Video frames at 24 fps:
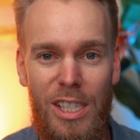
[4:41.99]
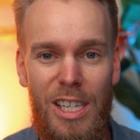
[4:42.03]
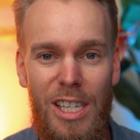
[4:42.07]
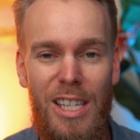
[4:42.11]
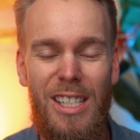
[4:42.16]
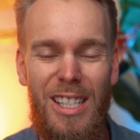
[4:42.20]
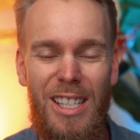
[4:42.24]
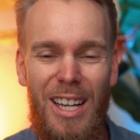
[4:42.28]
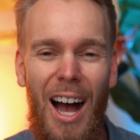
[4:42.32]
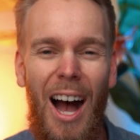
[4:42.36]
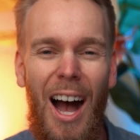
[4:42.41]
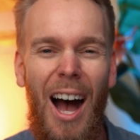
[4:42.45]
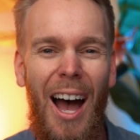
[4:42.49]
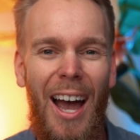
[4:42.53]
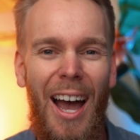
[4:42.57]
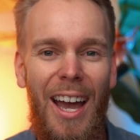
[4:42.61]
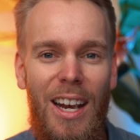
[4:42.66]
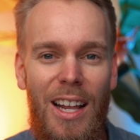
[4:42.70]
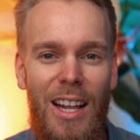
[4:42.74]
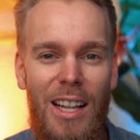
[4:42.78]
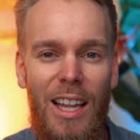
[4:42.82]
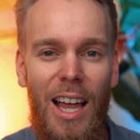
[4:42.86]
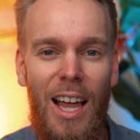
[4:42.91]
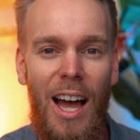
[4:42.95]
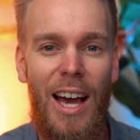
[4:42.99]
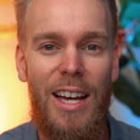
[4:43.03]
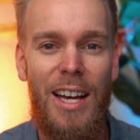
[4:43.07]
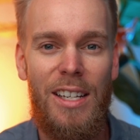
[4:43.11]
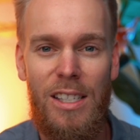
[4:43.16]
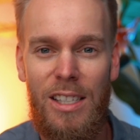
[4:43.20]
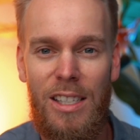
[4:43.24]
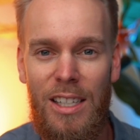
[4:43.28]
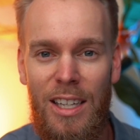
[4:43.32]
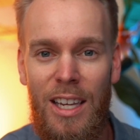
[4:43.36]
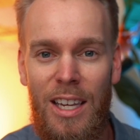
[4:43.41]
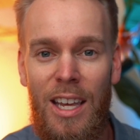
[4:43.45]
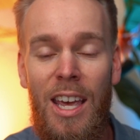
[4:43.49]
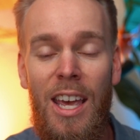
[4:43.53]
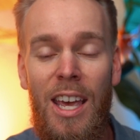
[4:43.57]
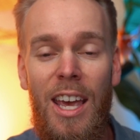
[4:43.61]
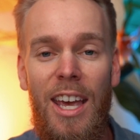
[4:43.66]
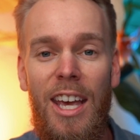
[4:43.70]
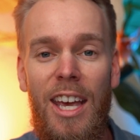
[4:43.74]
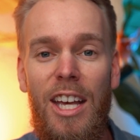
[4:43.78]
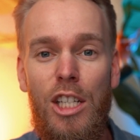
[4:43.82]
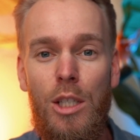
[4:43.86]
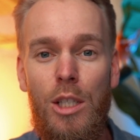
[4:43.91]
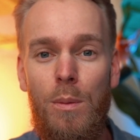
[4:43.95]
He's idolizing
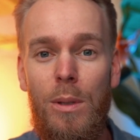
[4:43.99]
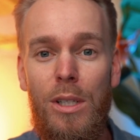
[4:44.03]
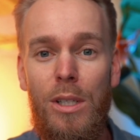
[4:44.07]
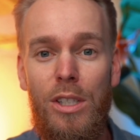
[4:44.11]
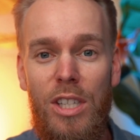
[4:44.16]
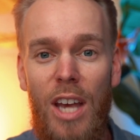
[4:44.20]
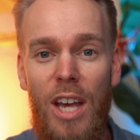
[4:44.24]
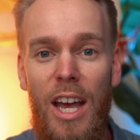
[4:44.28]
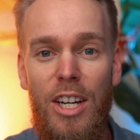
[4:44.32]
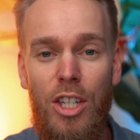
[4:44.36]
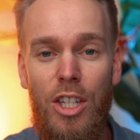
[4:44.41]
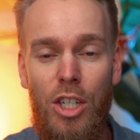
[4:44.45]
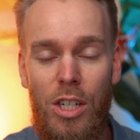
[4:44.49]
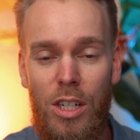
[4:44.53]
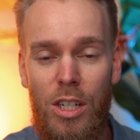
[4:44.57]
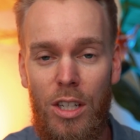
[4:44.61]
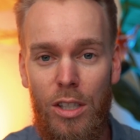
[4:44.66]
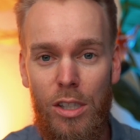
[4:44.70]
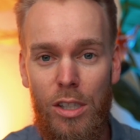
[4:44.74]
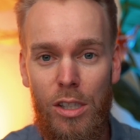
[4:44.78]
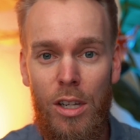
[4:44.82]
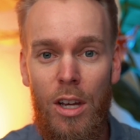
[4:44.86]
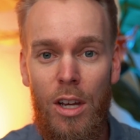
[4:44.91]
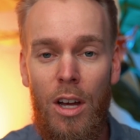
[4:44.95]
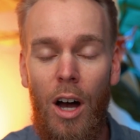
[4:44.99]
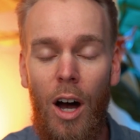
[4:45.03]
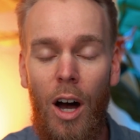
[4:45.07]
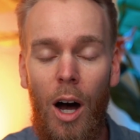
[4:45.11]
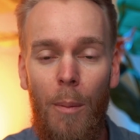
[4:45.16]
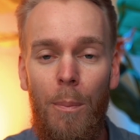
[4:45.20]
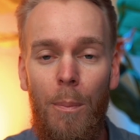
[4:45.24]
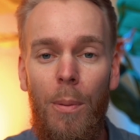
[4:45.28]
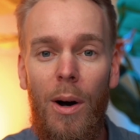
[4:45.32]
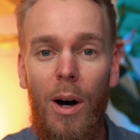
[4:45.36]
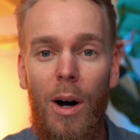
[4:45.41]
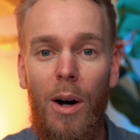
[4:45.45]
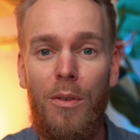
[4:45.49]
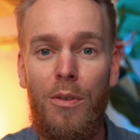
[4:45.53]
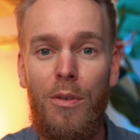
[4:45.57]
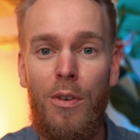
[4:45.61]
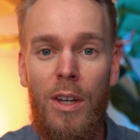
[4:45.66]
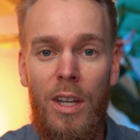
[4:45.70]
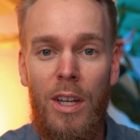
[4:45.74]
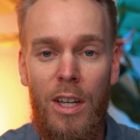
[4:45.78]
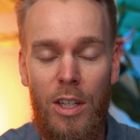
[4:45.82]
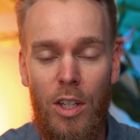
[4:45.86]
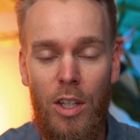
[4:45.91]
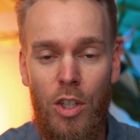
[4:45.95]
his possessions above
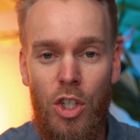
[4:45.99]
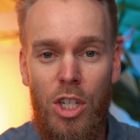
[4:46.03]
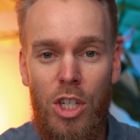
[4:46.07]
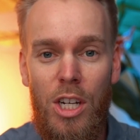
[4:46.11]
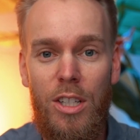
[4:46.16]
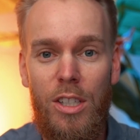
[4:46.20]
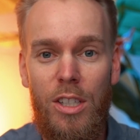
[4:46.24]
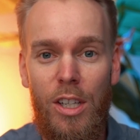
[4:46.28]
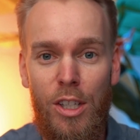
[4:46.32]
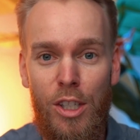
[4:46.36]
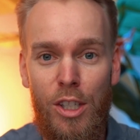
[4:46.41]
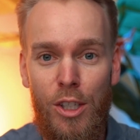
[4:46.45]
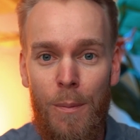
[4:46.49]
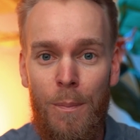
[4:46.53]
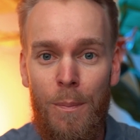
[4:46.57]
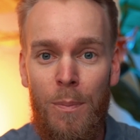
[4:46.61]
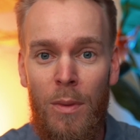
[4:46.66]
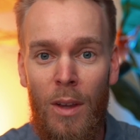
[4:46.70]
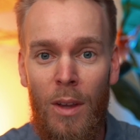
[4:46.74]
Jesus.